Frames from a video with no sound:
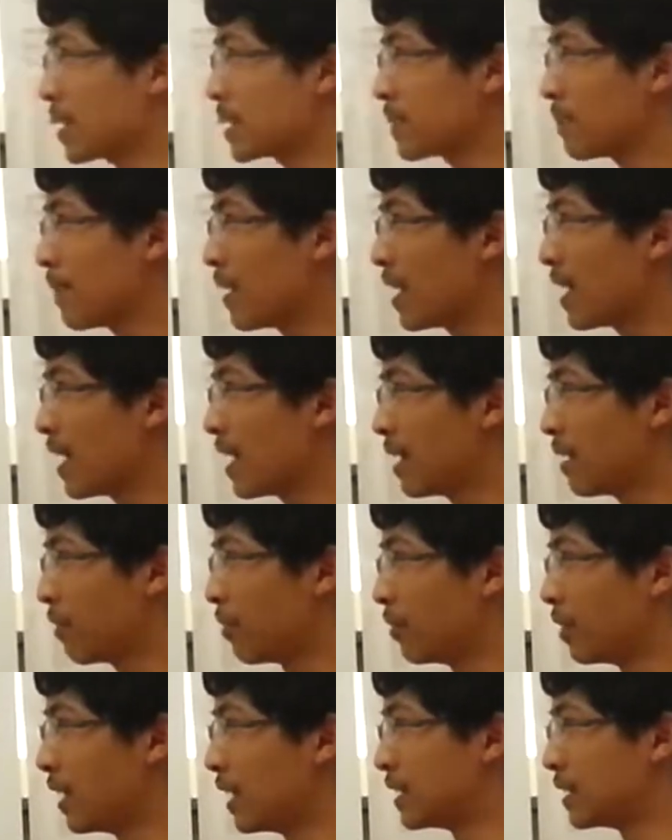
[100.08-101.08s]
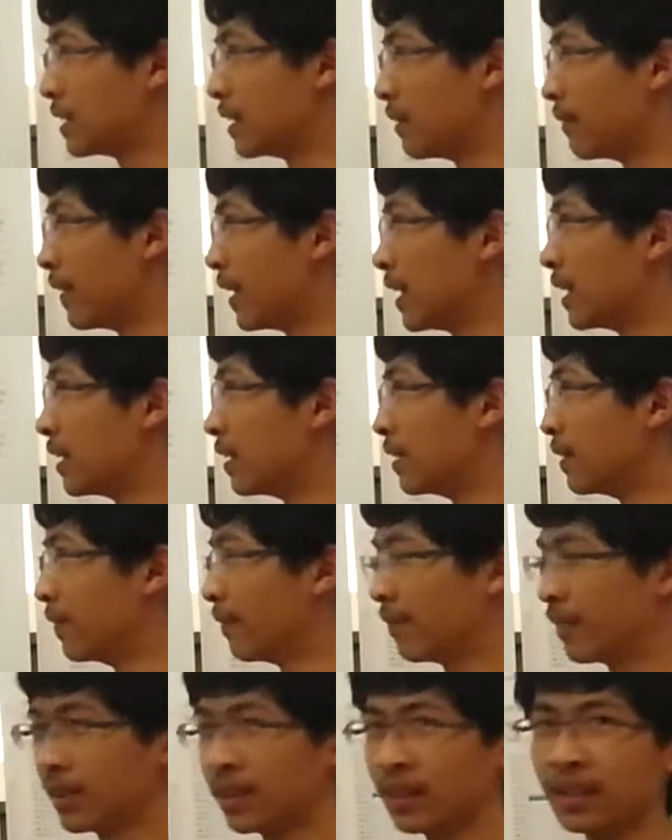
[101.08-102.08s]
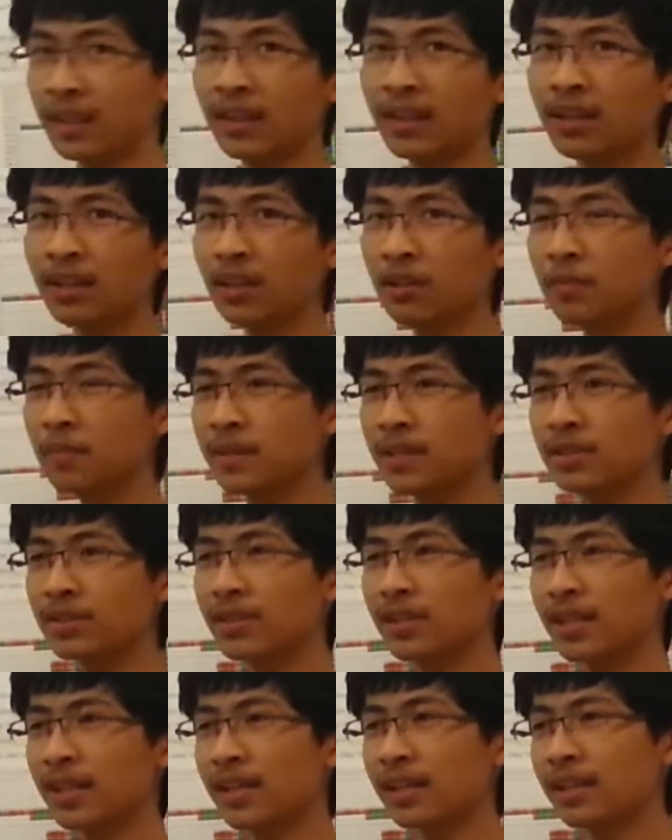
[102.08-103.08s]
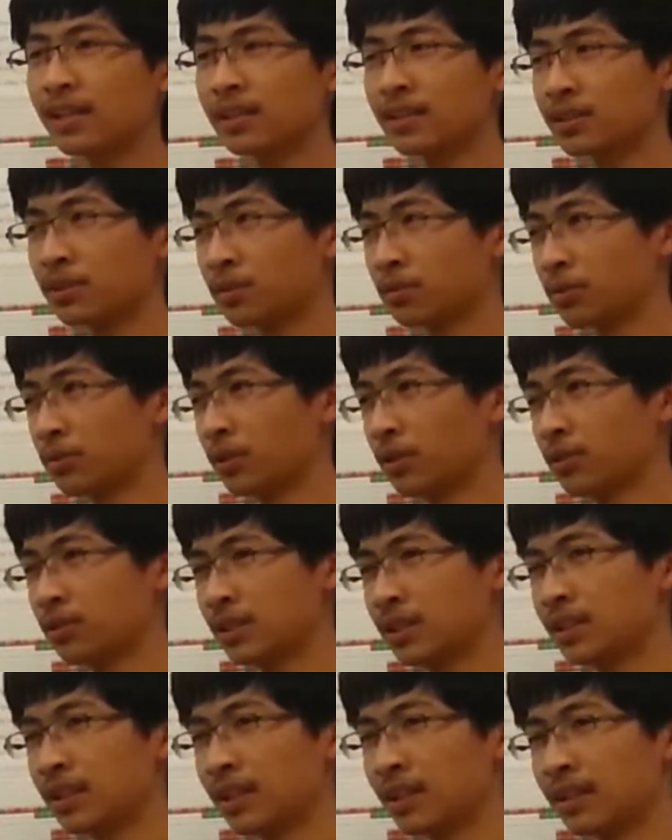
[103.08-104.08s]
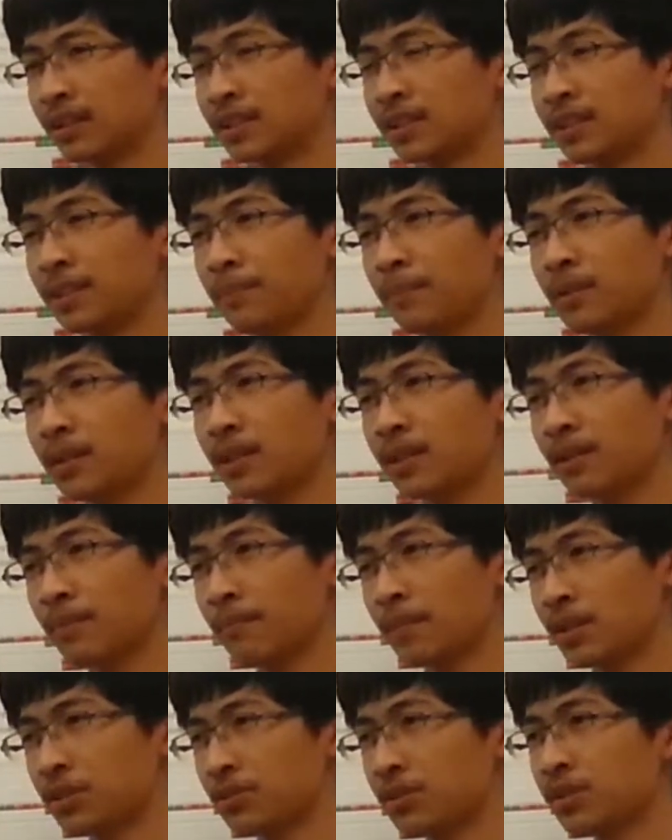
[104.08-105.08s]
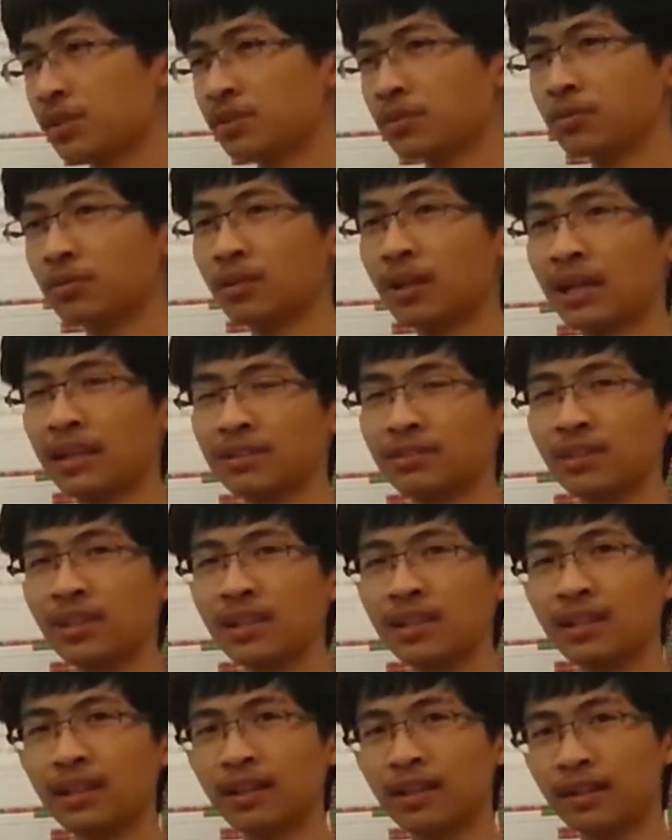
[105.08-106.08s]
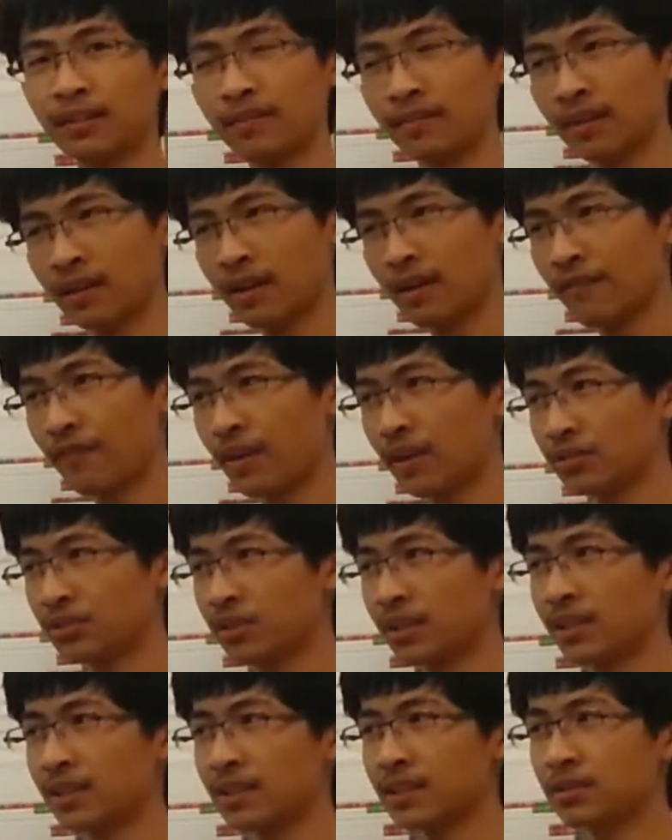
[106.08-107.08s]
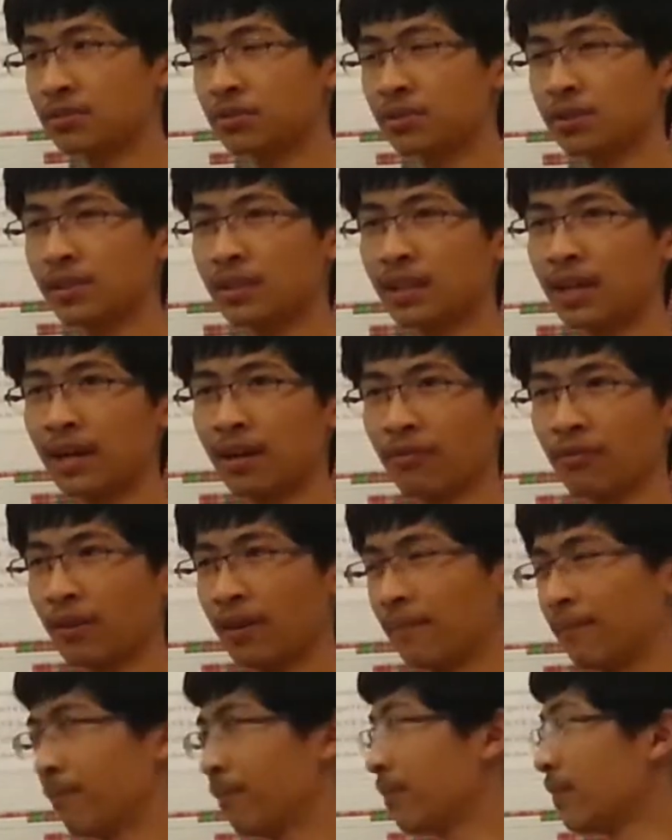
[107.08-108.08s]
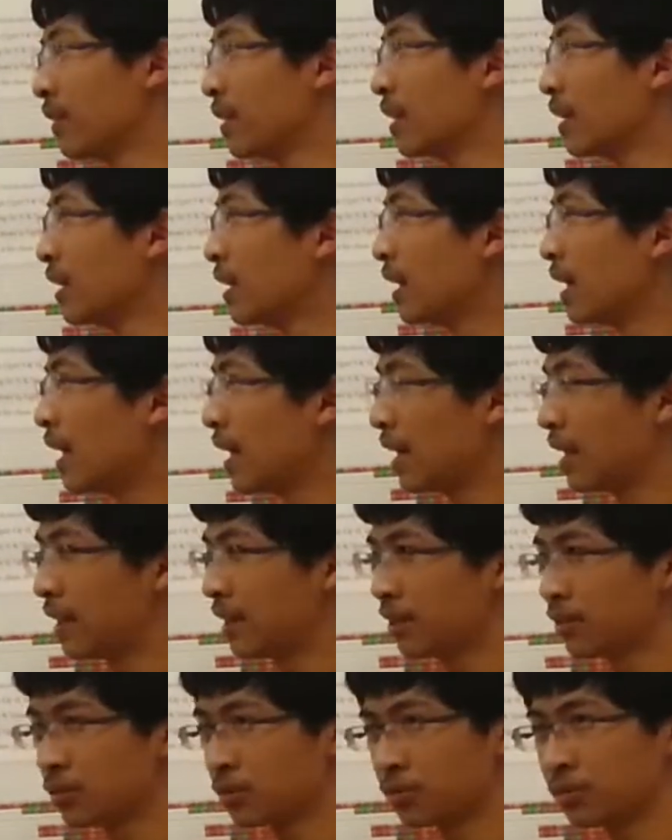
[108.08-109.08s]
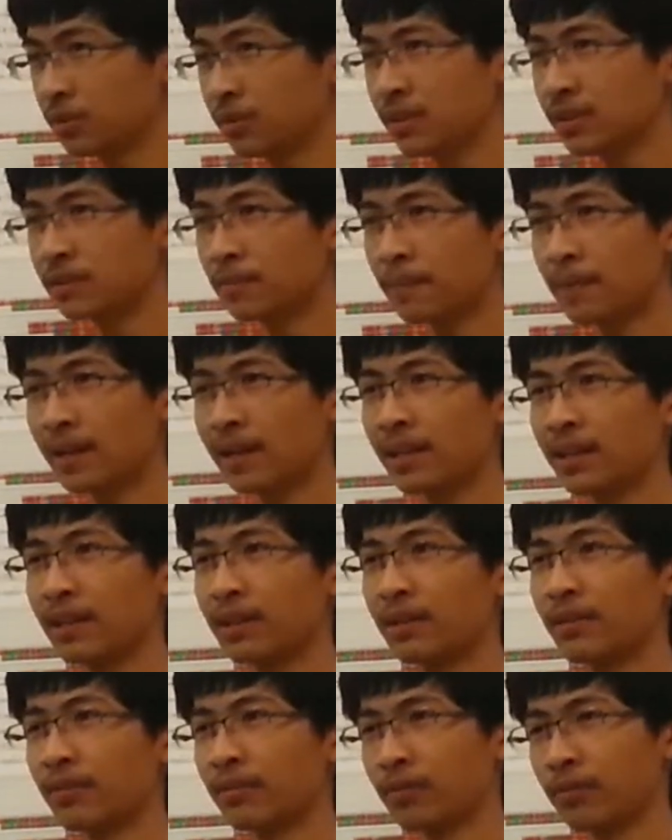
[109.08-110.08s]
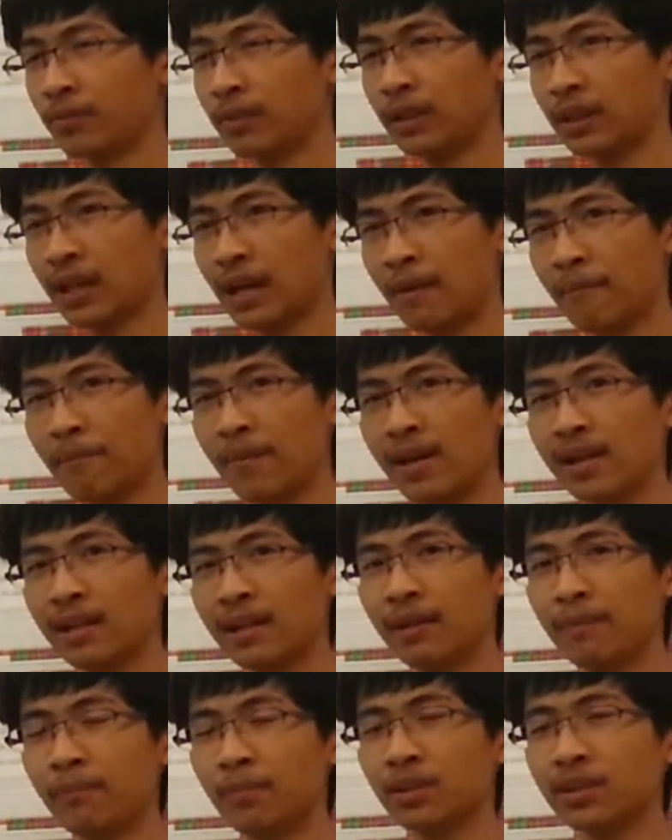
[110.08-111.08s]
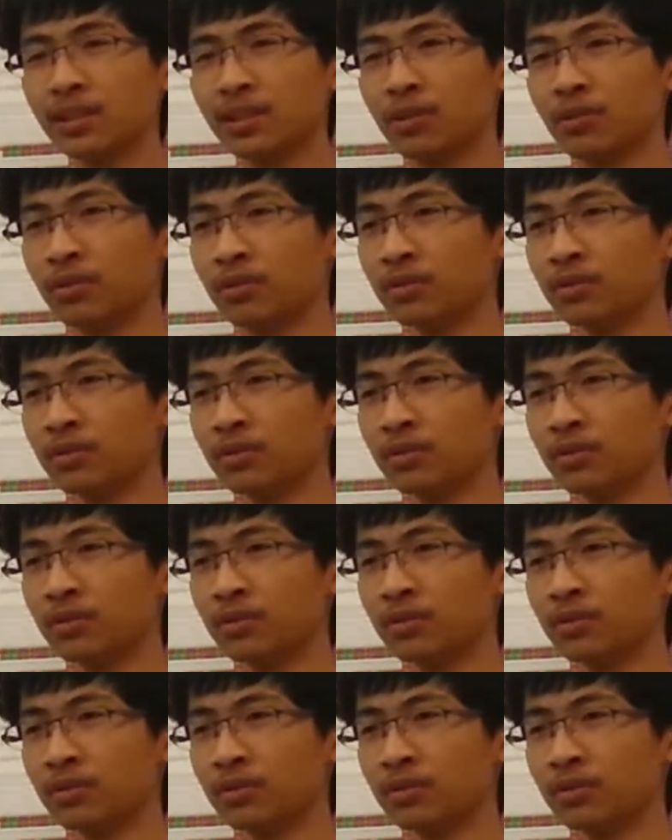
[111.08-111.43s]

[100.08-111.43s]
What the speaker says: maximum likelihood estimator. UPGNA is to using a similar matrix to construct the phylogenetic tree diagram. And through each pairing, we combine the most